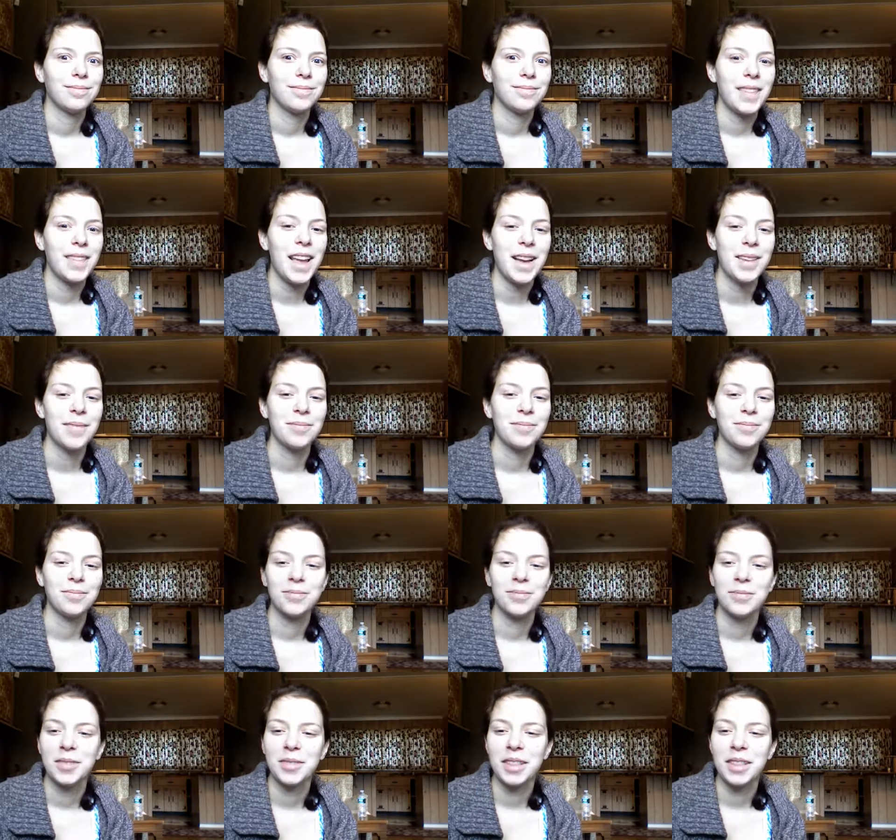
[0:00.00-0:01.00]
Yeah,
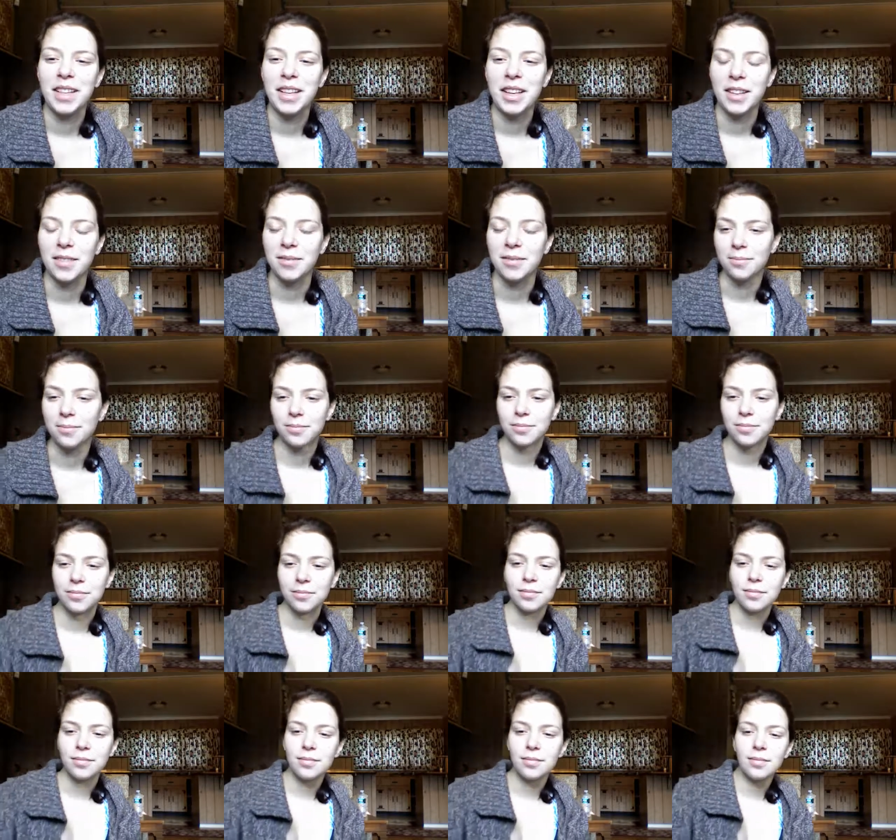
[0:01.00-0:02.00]
really good.
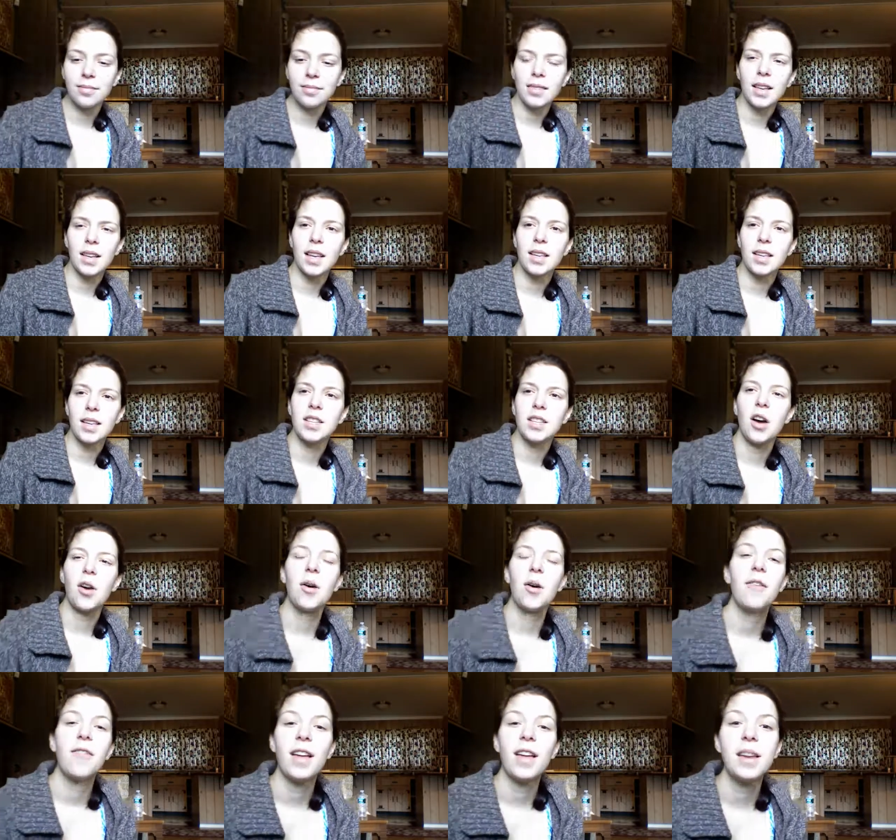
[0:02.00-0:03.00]
So
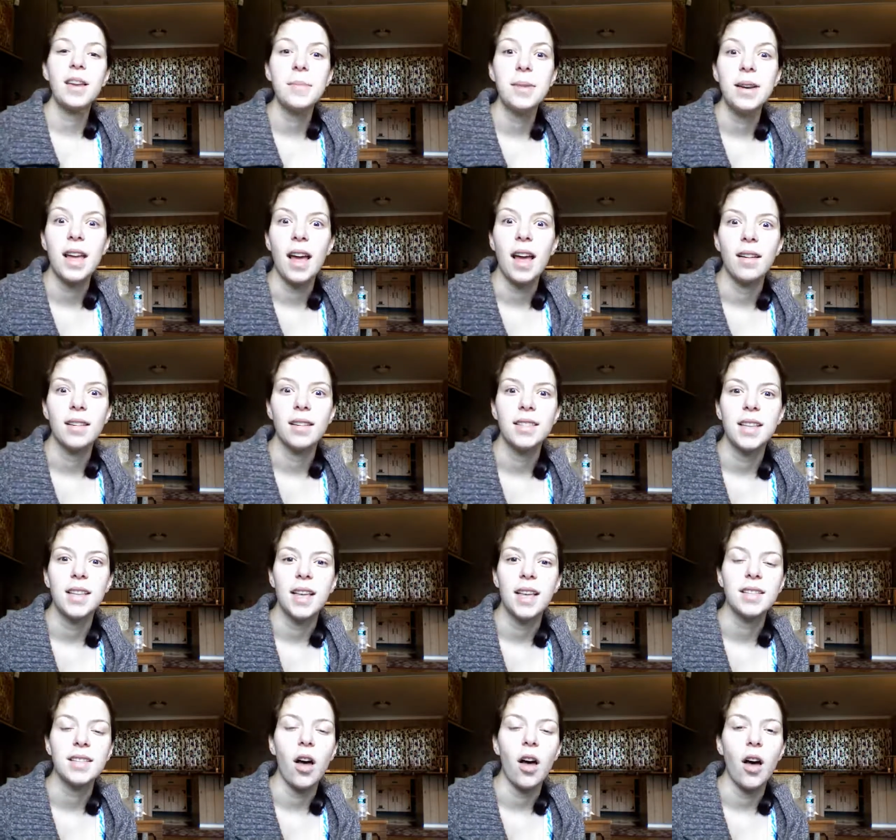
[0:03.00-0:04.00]
if anybody else
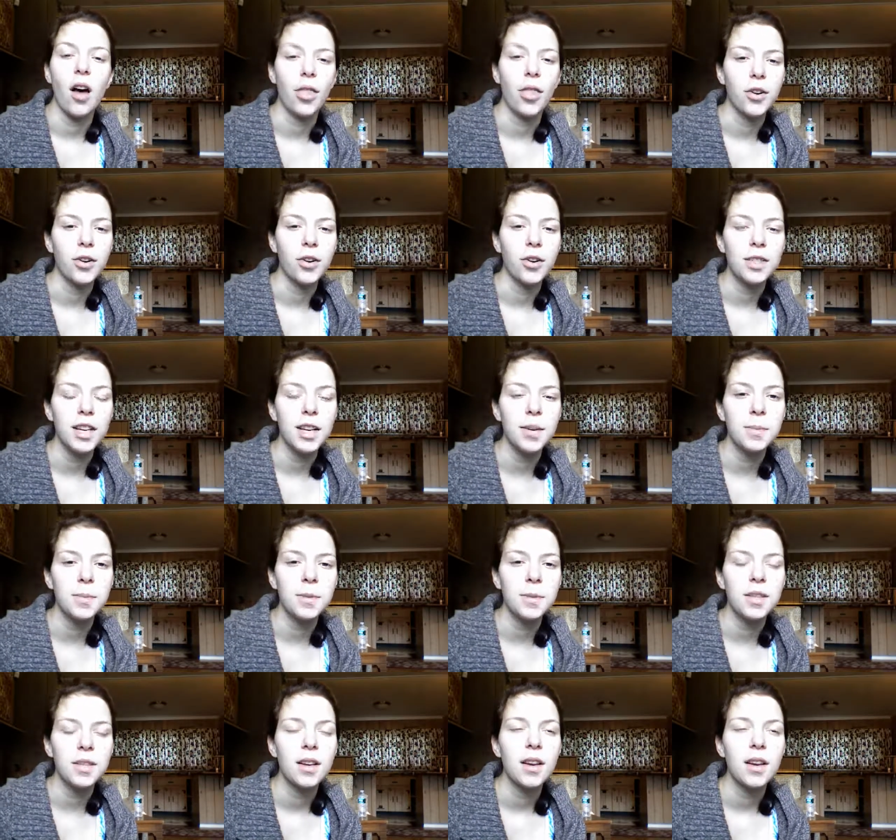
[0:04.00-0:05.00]
has other
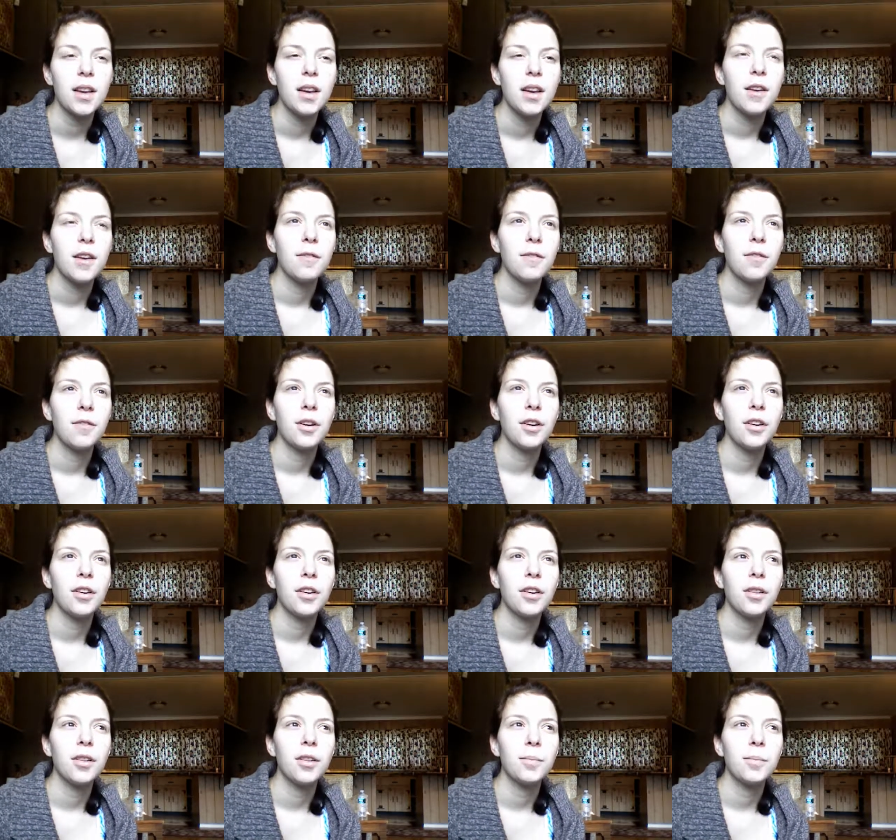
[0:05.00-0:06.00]
tips
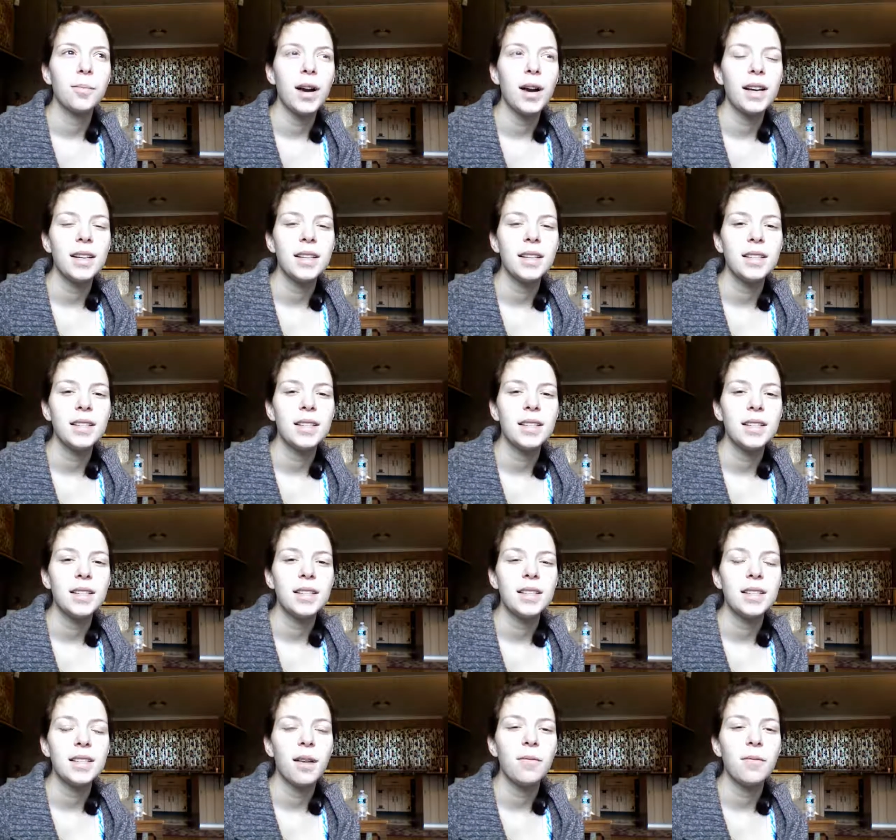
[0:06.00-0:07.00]
for pregnancy
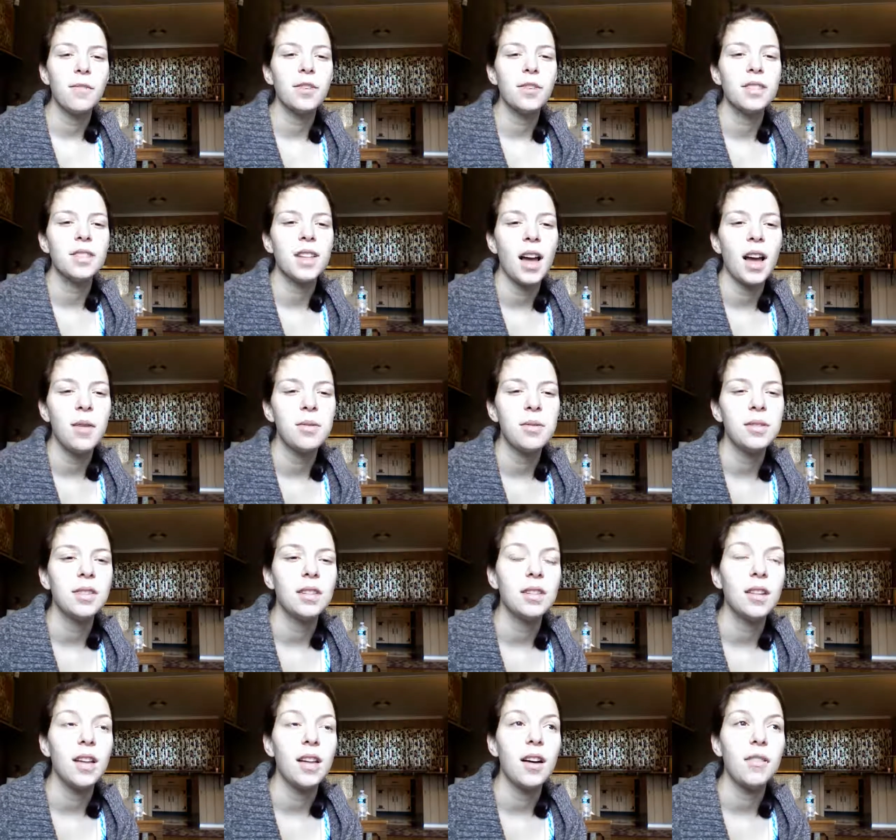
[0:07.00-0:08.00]
discomforts, I would
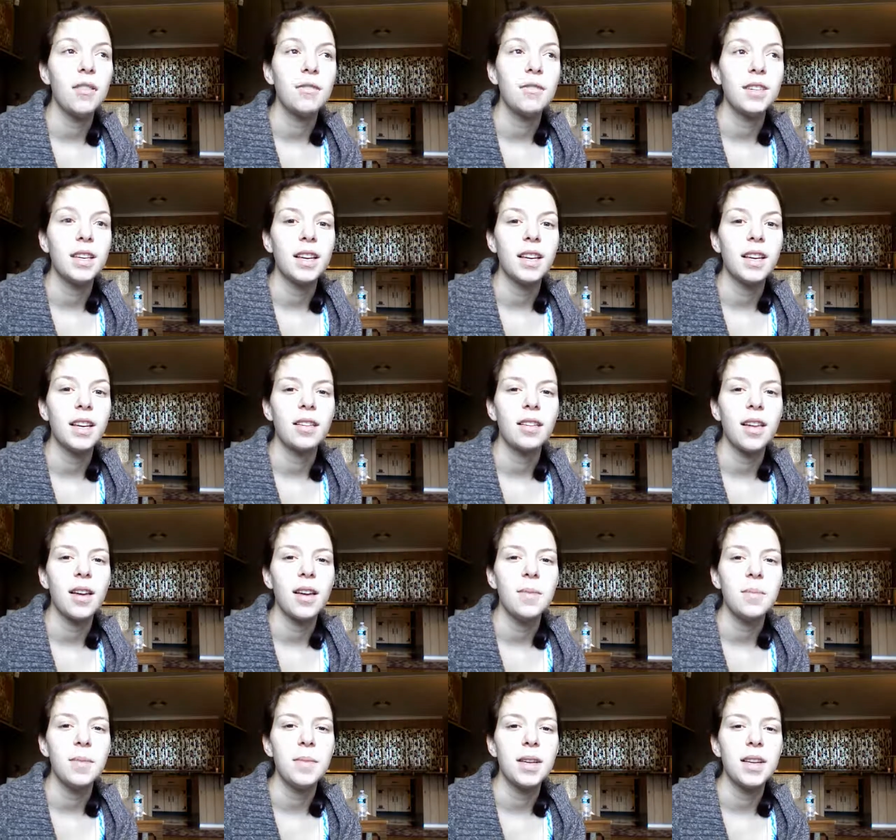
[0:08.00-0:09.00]
love to hear
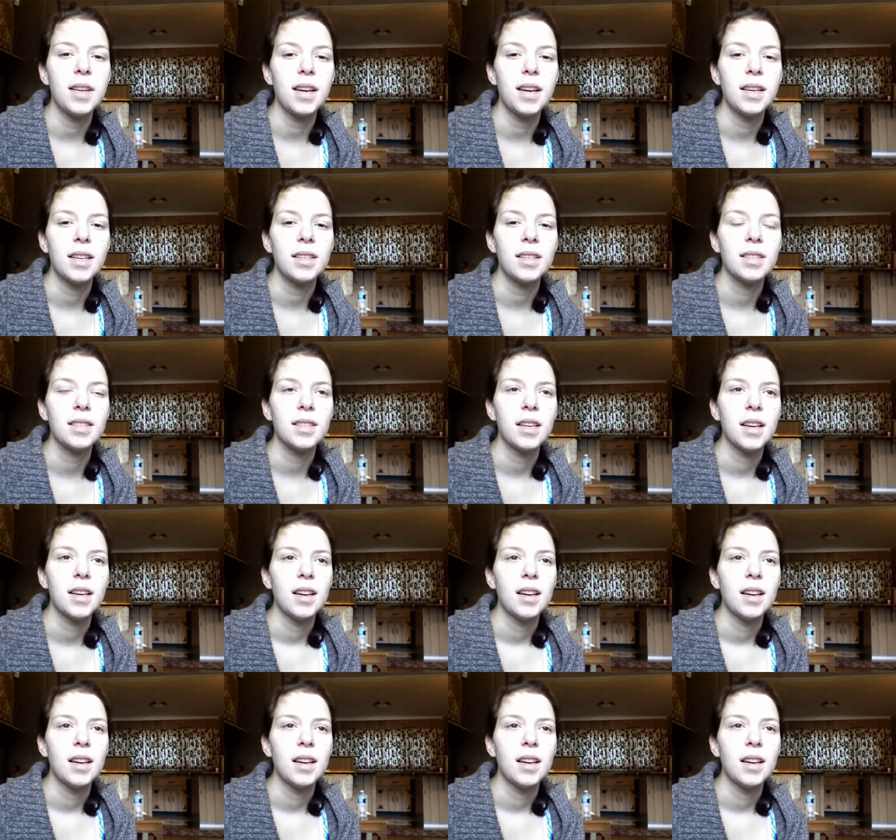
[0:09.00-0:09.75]
them, because